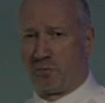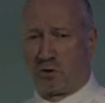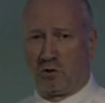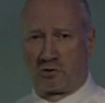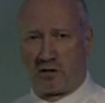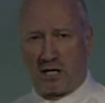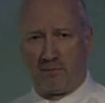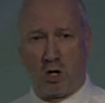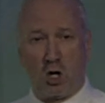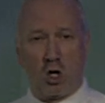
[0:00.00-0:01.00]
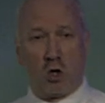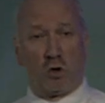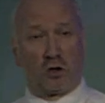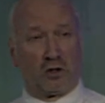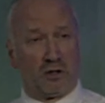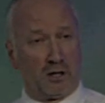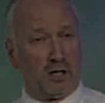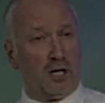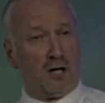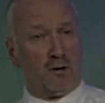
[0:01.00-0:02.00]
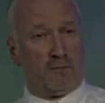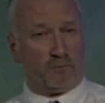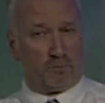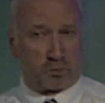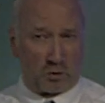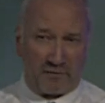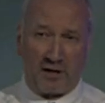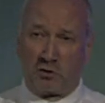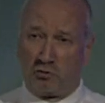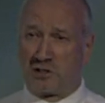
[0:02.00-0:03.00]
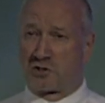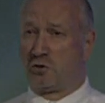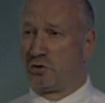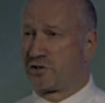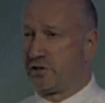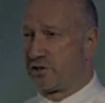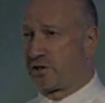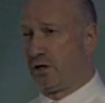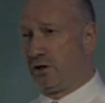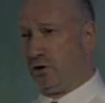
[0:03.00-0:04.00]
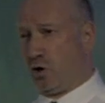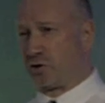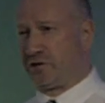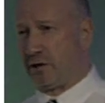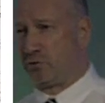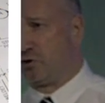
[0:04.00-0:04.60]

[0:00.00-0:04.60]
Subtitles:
the program, who are going to provide resources, knock down